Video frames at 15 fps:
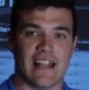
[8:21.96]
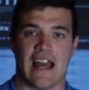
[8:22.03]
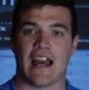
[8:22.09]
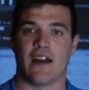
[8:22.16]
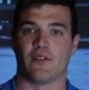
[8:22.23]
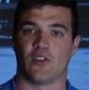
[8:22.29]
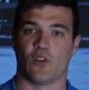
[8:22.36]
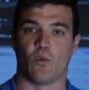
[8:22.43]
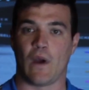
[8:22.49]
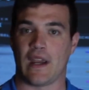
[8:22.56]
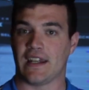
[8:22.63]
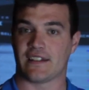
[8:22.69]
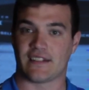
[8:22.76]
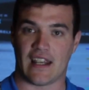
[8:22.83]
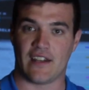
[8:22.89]
down to
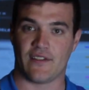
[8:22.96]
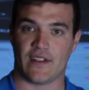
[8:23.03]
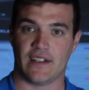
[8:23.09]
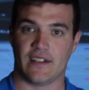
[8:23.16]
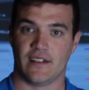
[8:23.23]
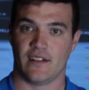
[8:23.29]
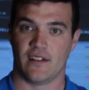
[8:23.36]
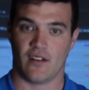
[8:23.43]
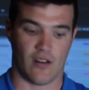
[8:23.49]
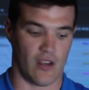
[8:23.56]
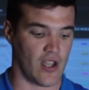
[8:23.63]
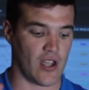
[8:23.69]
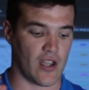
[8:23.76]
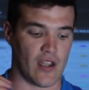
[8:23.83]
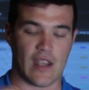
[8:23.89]
weight saving,
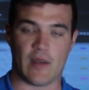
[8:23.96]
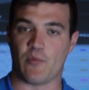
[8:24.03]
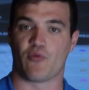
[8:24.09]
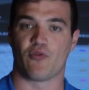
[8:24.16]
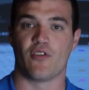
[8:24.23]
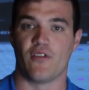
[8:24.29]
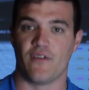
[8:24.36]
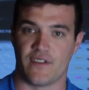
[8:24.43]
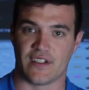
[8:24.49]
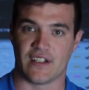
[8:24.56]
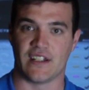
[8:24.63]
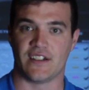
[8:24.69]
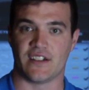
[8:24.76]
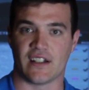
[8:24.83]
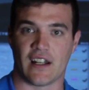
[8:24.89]
uh, improved
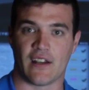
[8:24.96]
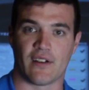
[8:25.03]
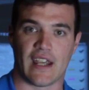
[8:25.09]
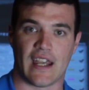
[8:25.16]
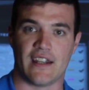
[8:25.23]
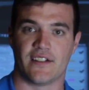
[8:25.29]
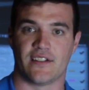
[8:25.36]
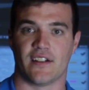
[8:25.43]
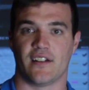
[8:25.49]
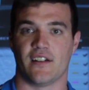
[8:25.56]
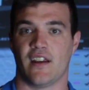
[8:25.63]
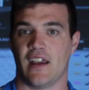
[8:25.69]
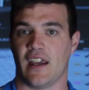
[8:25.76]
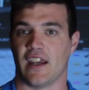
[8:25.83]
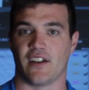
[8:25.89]
CG
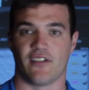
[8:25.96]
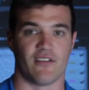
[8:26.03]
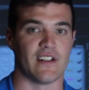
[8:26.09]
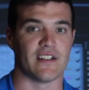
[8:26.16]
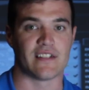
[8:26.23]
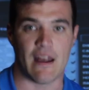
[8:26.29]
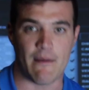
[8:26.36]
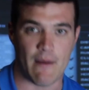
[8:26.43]
location, increased